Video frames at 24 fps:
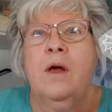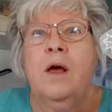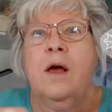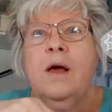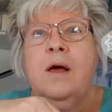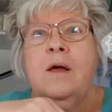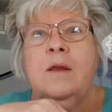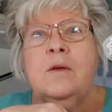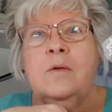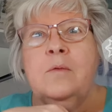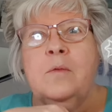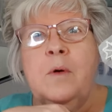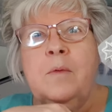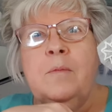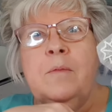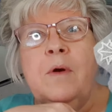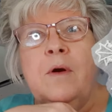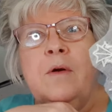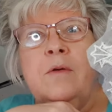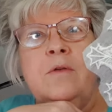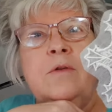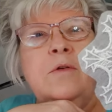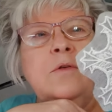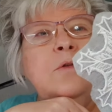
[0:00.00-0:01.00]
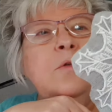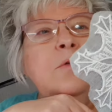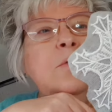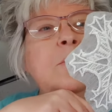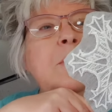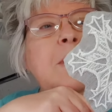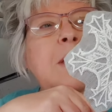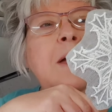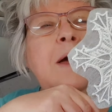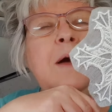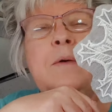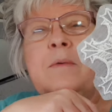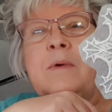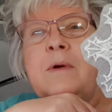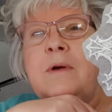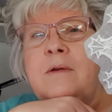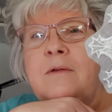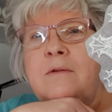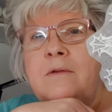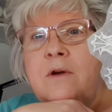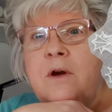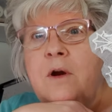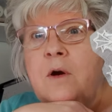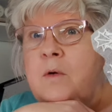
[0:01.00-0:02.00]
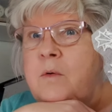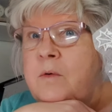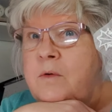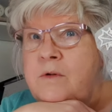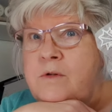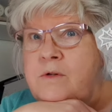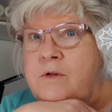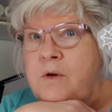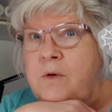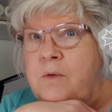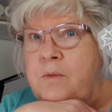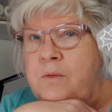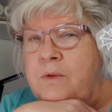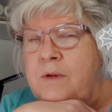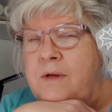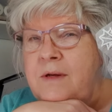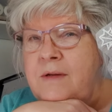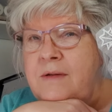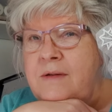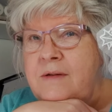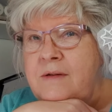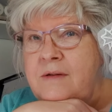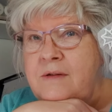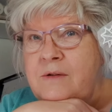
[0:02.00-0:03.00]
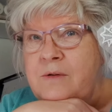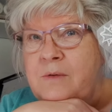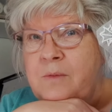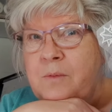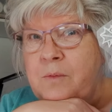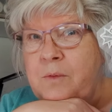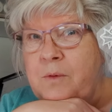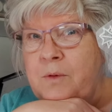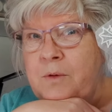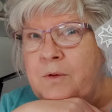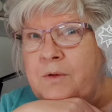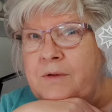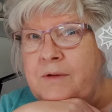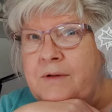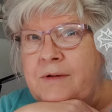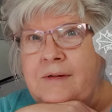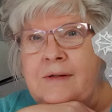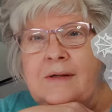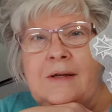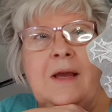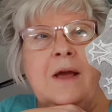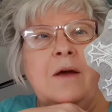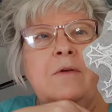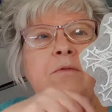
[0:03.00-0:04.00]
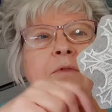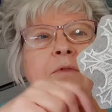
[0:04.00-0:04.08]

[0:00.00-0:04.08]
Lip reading: and what I'm going to do now is go and soak these in some water to get